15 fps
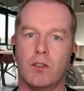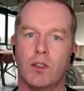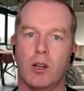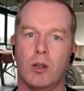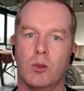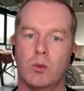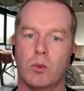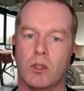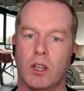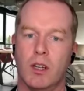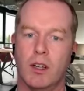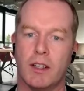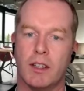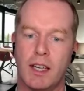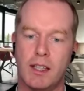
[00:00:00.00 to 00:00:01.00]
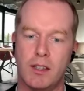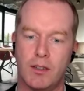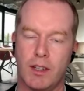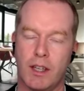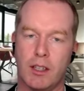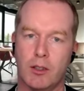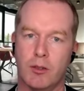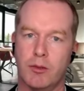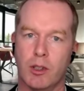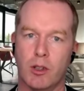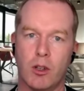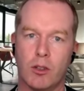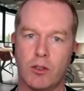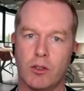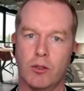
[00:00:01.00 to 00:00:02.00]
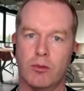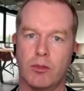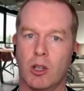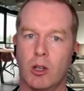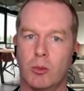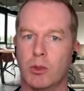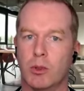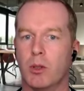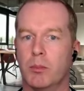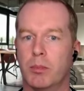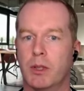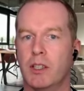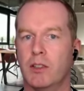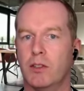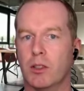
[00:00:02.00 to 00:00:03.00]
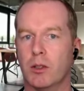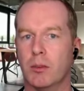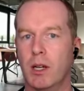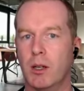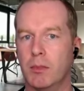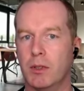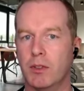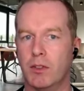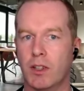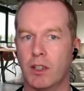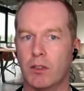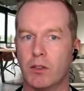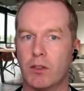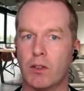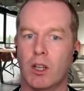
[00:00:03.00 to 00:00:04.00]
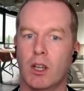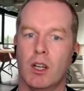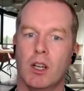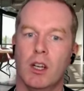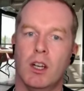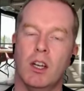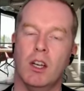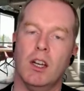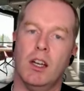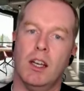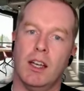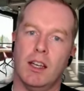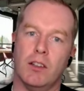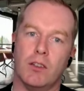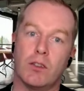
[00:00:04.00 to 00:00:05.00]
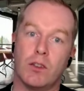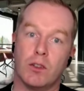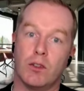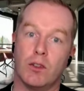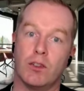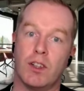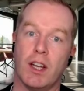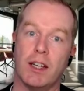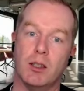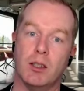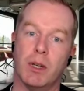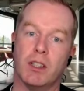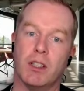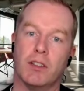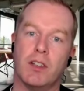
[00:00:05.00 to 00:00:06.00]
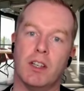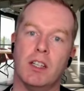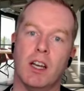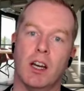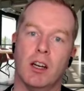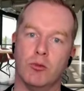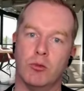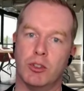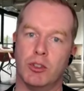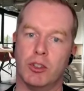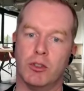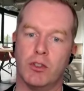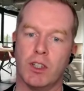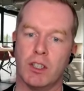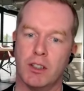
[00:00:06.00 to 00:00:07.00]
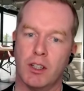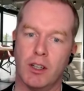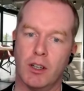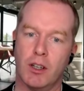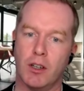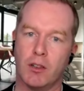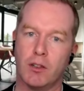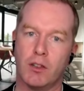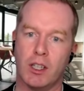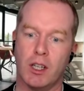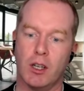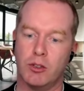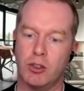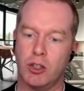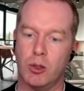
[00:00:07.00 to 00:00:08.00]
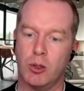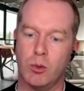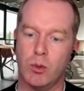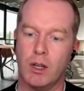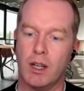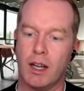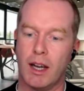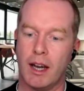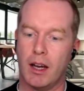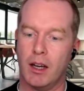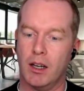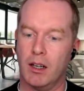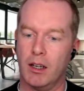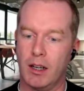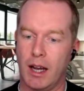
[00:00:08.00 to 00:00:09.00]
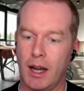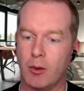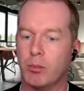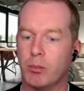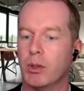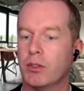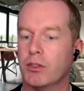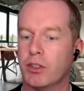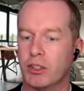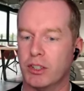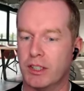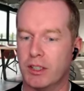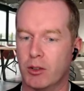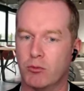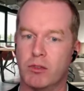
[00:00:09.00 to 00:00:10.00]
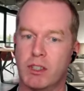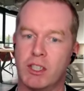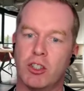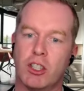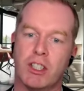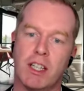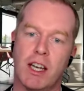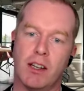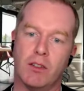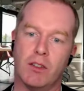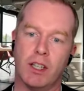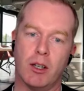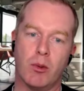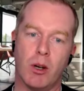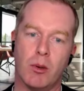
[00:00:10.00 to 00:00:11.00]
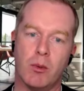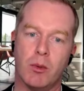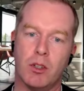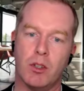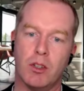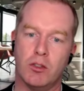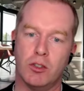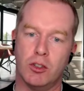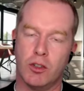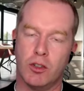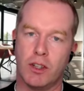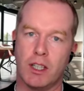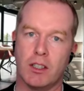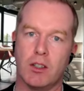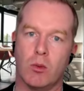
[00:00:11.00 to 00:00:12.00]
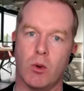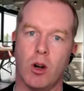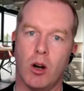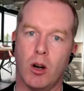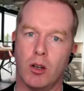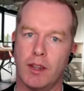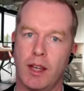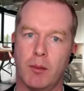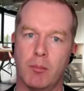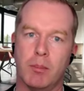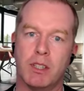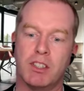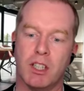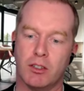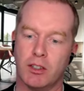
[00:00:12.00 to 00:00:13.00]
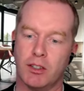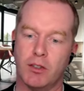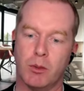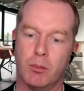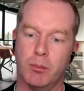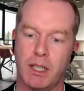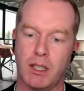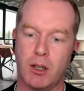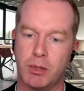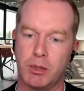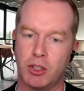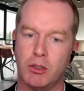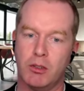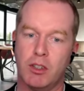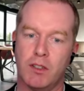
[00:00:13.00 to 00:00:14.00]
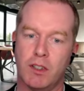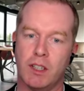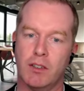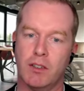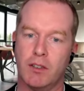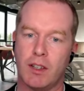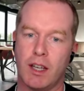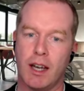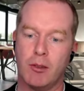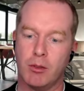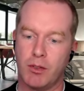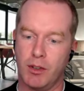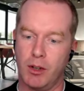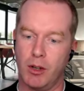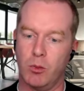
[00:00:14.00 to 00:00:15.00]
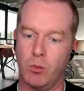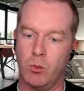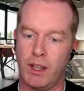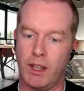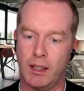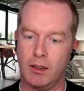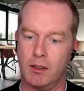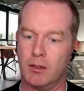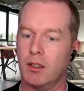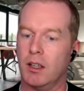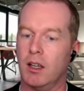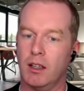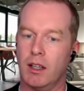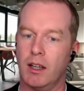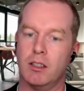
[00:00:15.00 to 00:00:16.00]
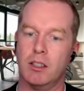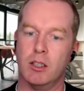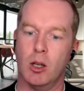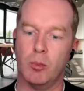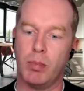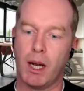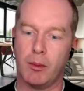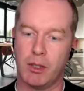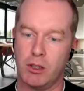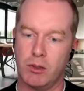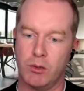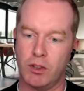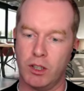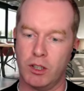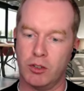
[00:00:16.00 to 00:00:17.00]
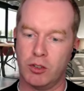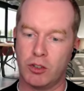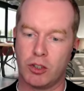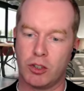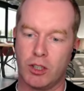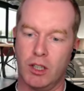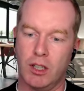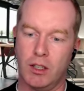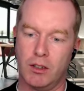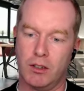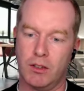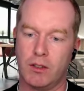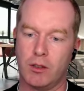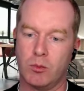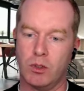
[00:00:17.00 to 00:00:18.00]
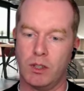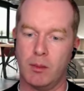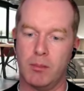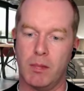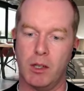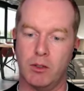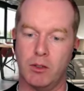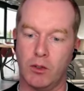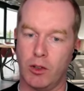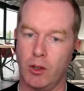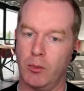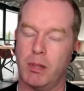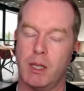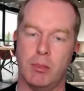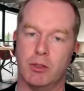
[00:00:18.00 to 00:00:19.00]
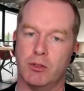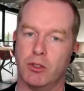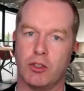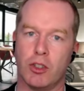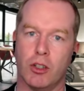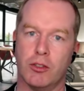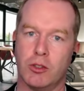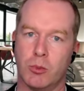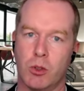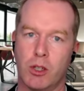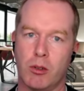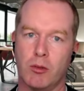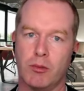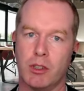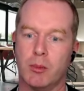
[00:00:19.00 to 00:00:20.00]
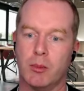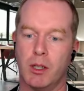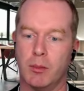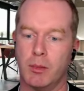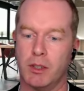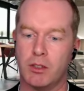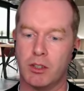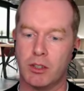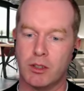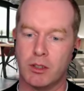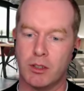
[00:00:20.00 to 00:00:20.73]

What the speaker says: So like a key thing for lots of global companies at the moment is sustainability and reducing the CO2 output and reaching net zero. Do you think there are then potentially some big opportunities out there within, you know, power usage and within motors that people just aren't aware of at the moment?